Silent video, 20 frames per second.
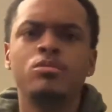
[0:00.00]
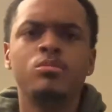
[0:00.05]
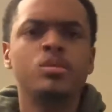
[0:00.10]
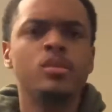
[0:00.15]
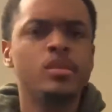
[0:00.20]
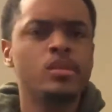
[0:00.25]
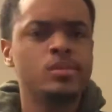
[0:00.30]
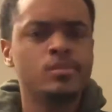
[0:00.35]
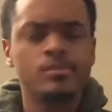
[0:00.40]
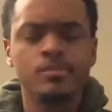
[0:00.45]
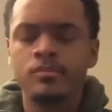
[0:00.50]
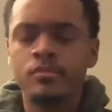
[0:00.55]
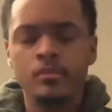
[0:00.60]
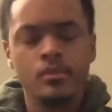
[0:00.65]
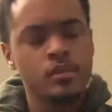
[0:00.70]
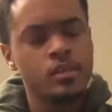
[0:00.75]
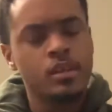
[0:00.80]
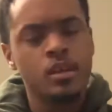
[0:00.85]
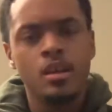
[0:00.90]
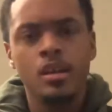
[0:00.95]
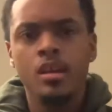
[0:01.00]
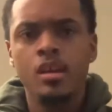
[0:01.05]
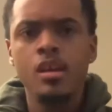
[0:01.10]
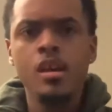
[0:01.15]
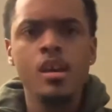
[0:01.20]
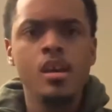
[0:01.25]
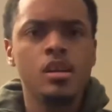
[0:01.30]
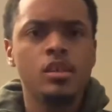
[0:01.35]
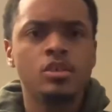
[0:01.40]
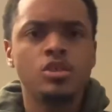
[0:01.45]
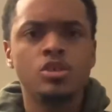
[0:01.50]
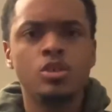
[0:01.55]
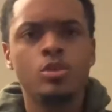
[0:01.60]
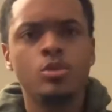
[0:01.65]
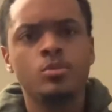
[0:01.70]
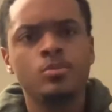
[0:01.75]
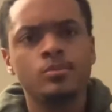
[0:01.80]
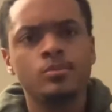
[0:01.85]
but yeah, so